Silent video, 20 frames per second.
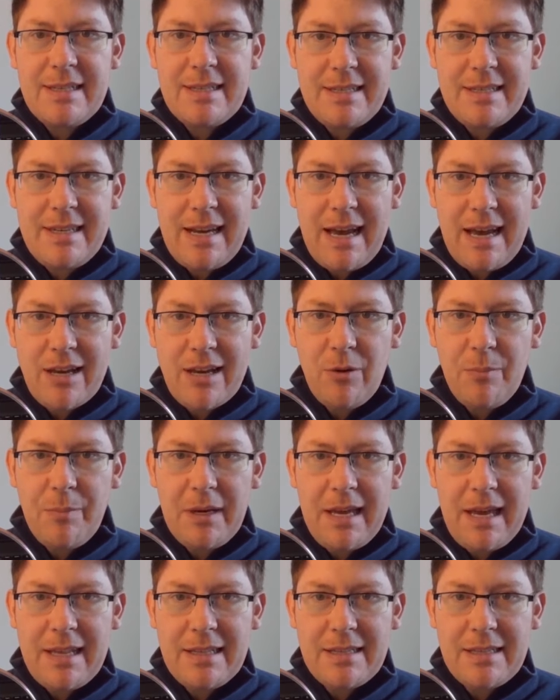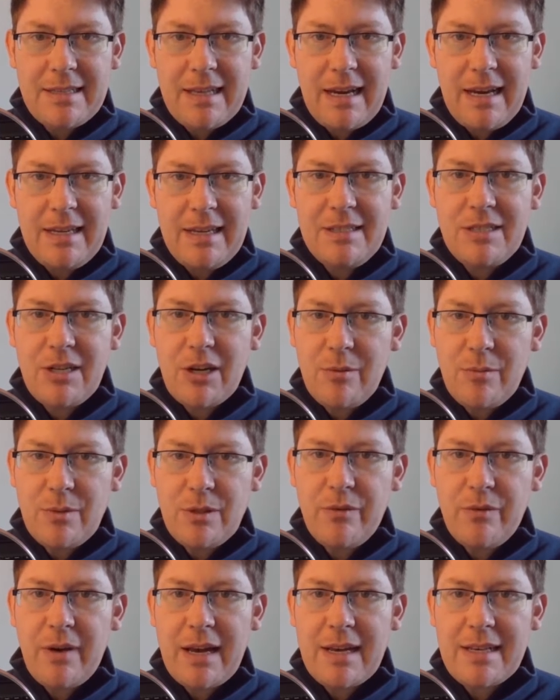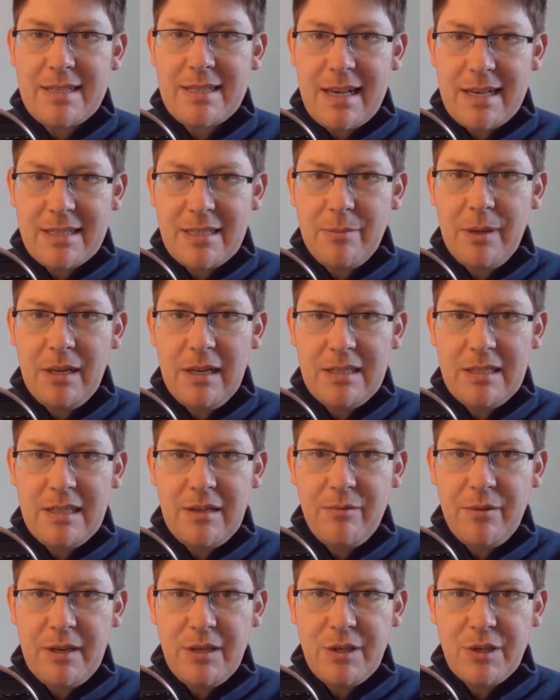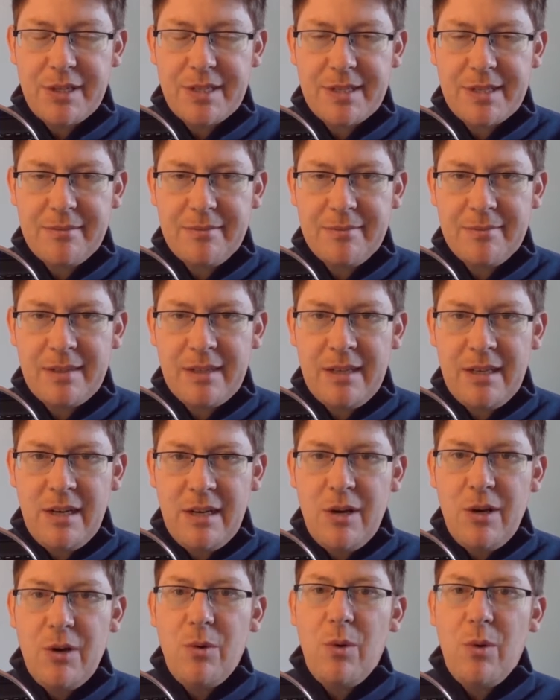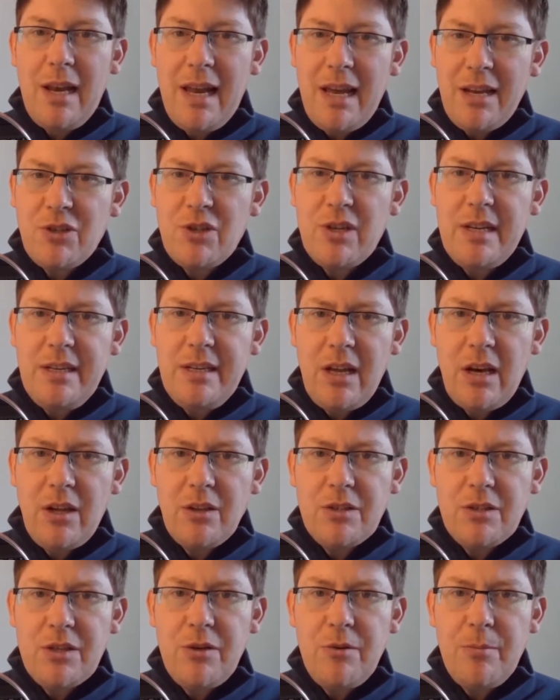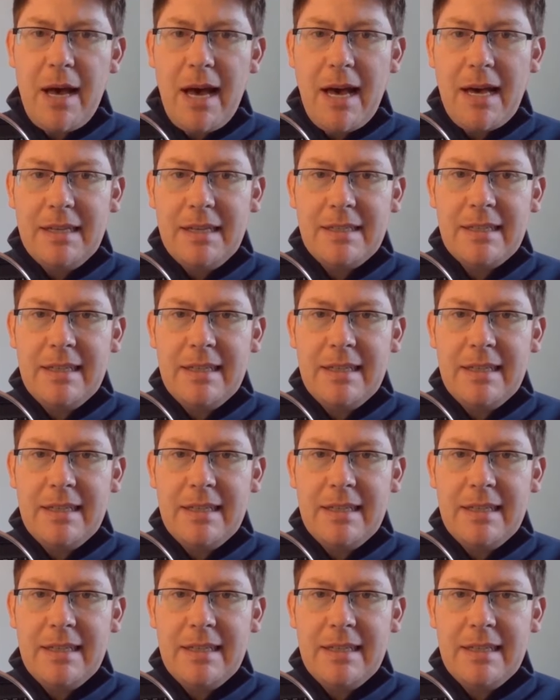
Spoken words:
stack up against that in terms of accessibility features? Well, actually, not too bad.